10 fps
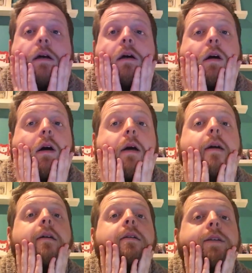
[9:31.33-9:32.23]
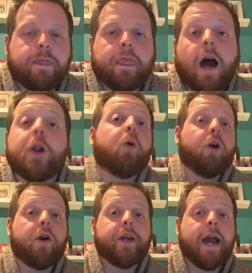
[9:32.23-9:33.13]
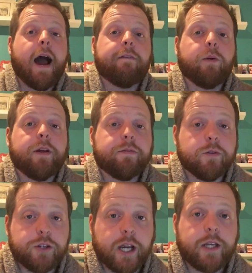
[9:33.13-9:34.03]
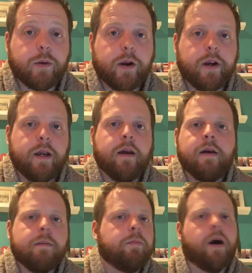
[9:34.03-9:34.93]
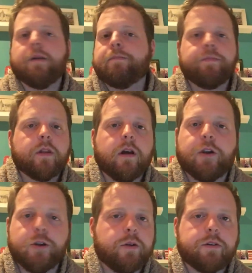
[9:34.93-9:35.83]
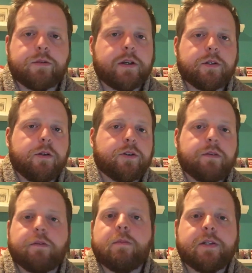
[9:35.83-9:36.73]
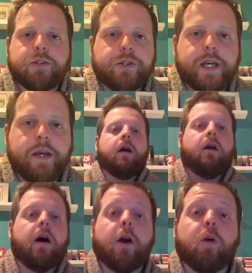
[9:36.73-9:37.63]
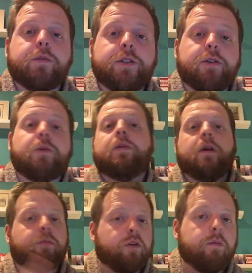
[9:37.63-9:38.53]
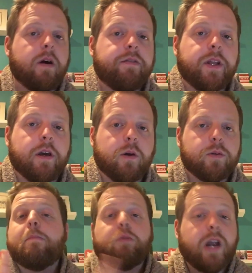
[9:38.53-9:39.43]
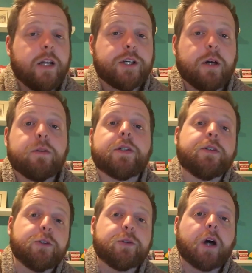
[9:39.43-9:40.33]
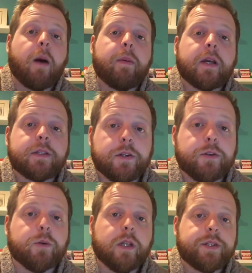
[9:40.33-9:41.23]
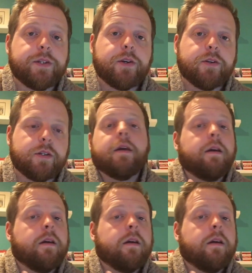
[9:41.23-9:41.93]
Oh, I know we're already halfway through January, but a New Year's resolution for Mr. D. I hope to improve my videos, branch out to new topics and new listeners,